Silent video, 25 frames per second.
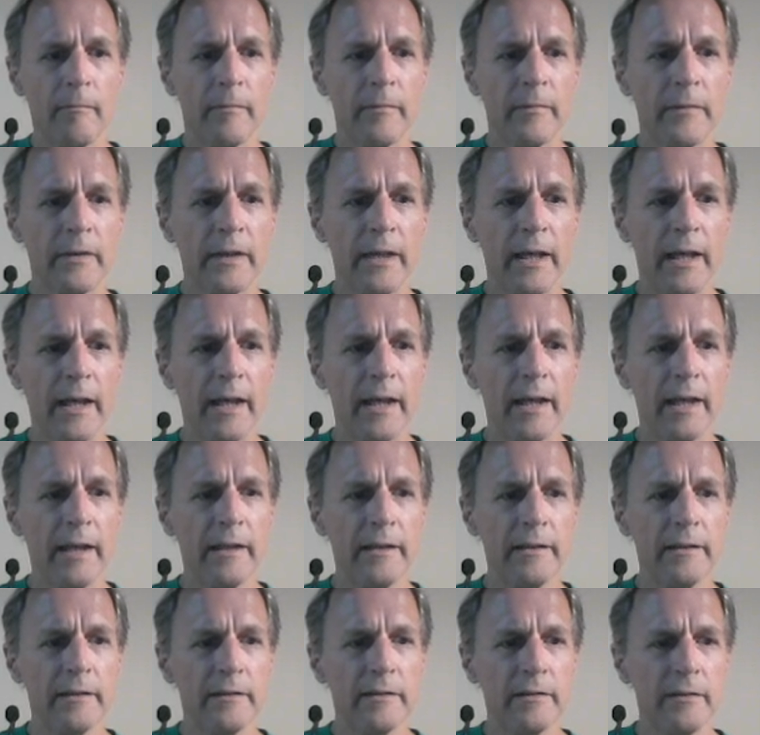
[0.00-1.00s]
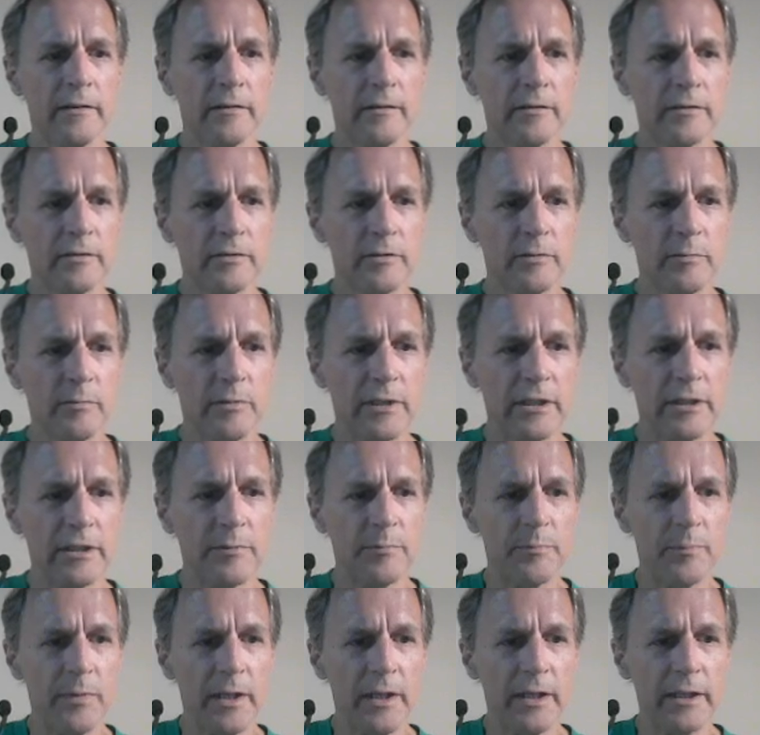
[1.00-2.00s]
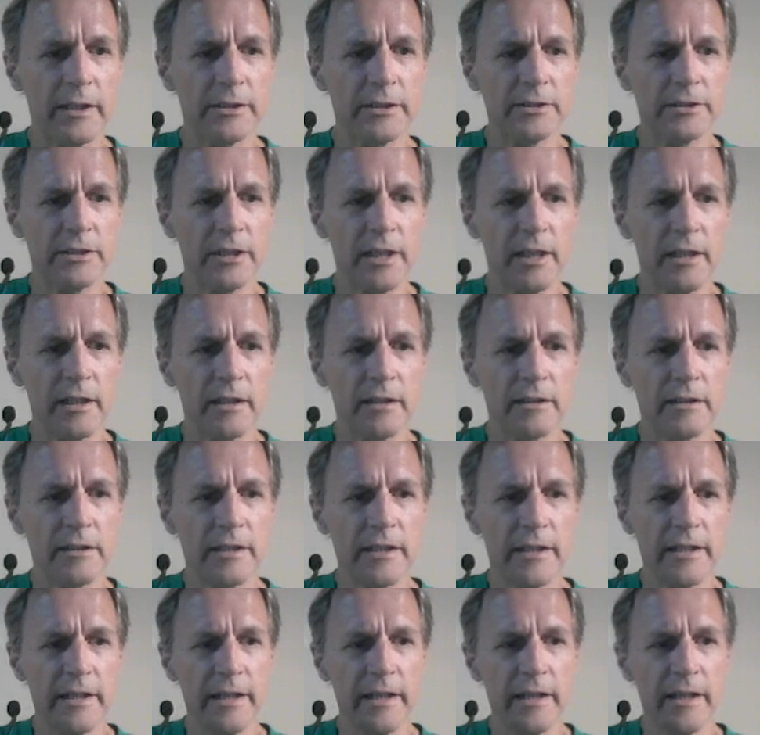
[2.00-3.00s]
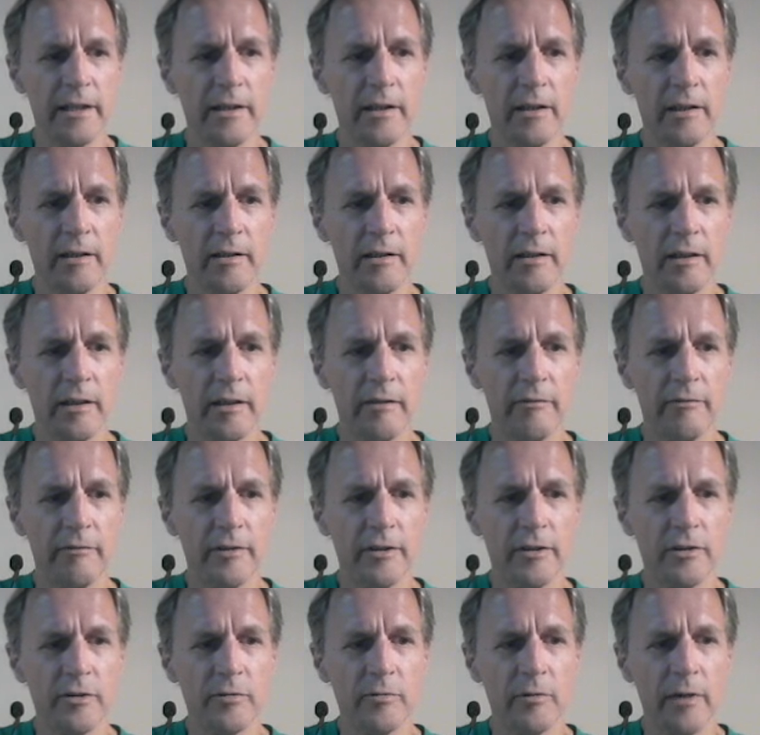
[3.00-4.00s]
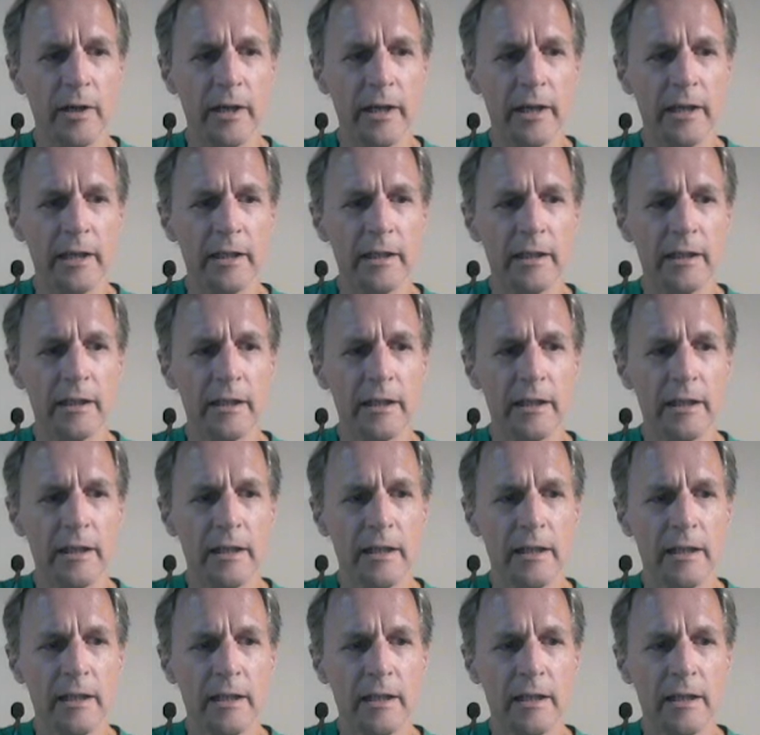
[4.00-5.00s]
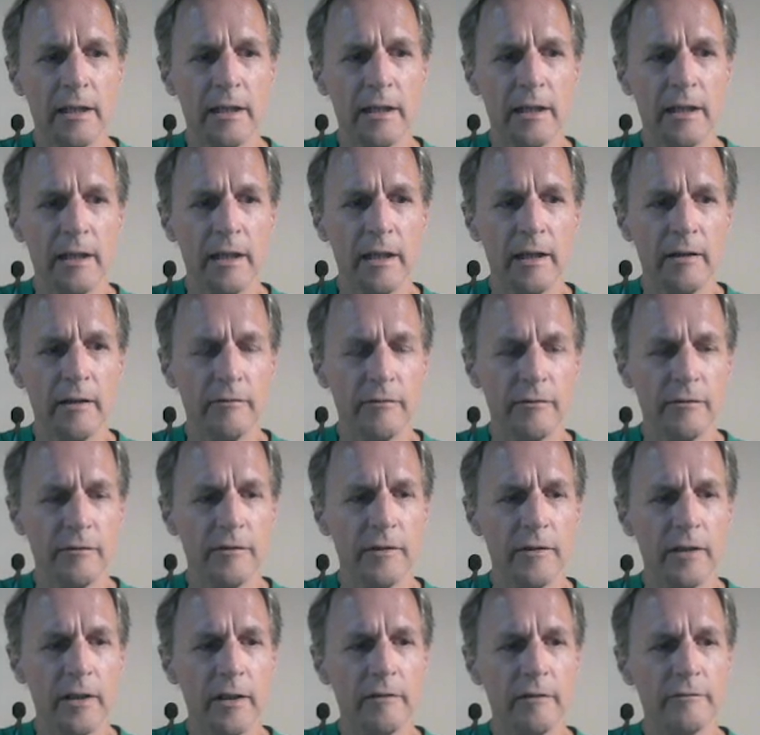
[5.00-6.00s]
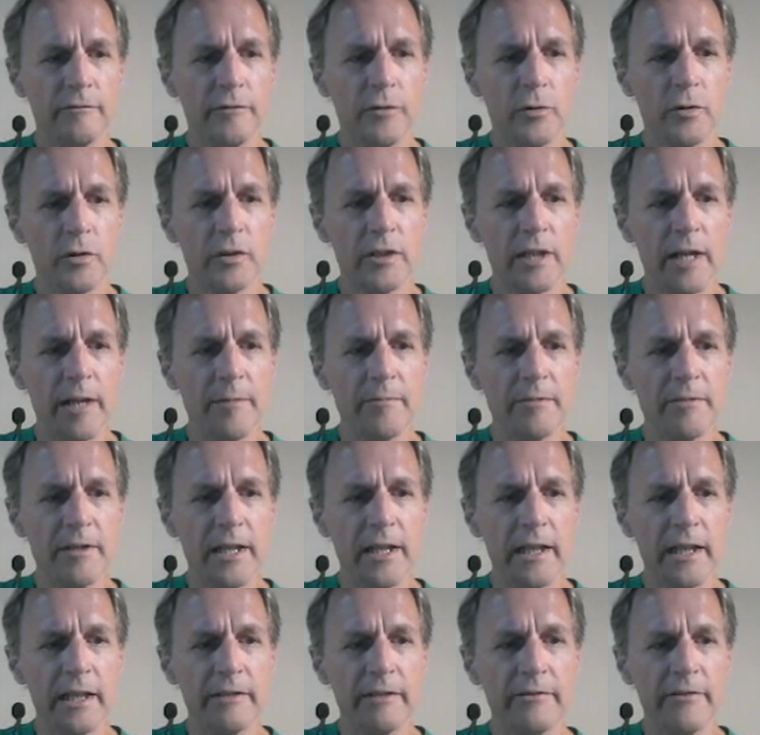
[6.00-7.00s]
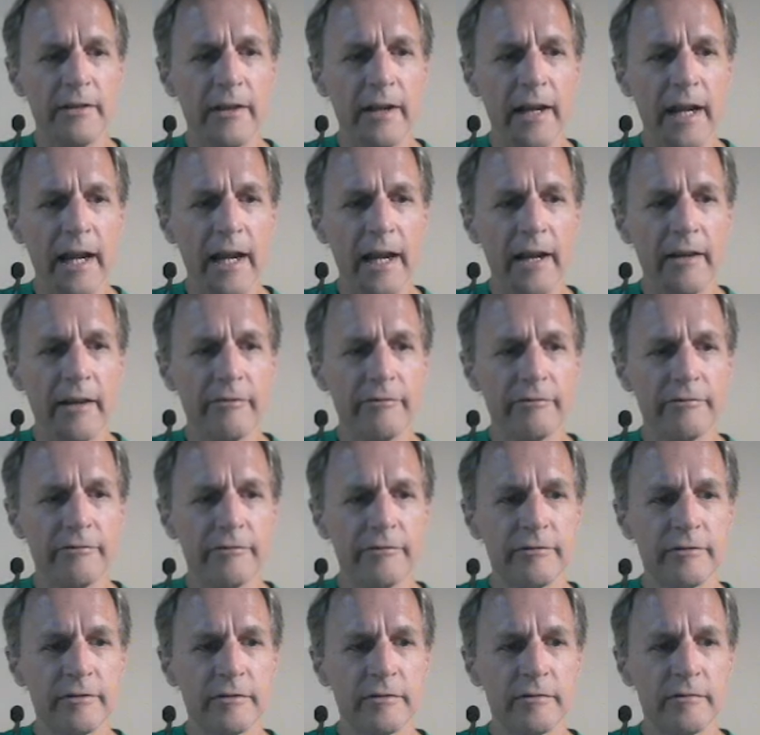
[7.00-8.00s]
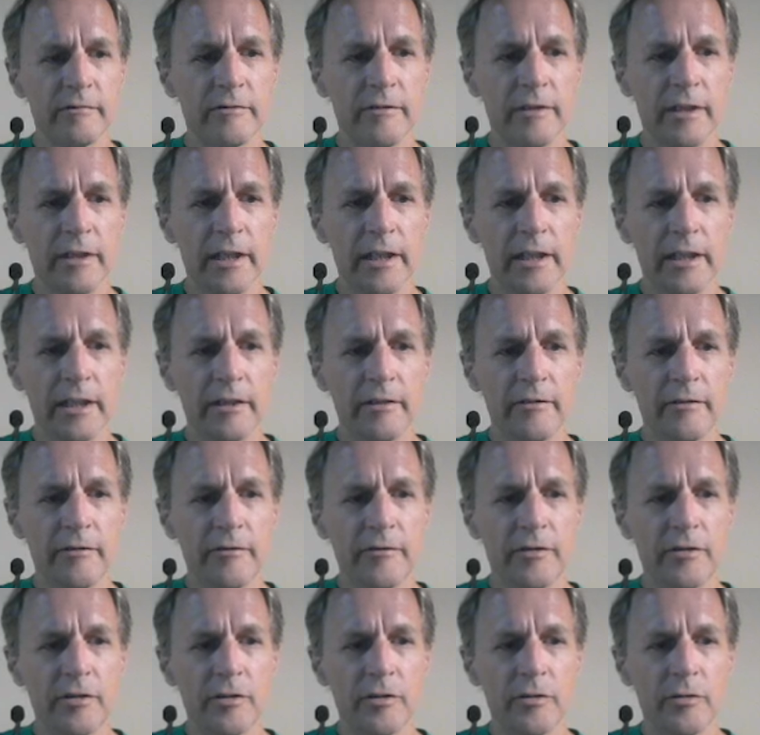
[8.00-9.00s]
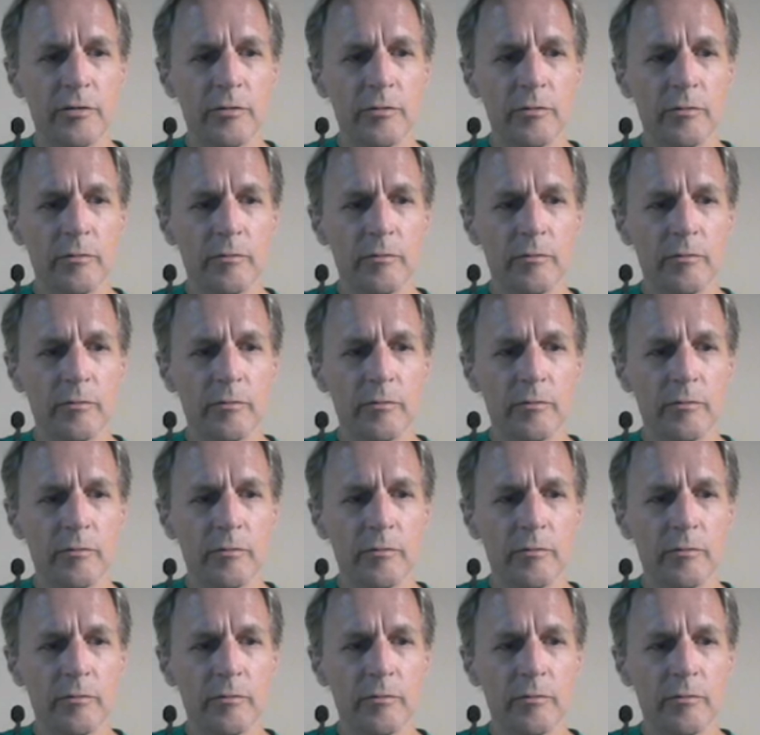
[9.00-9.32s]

Okay, let's plug and chug, see if it's right. 4 times negative 1/2, negative 2.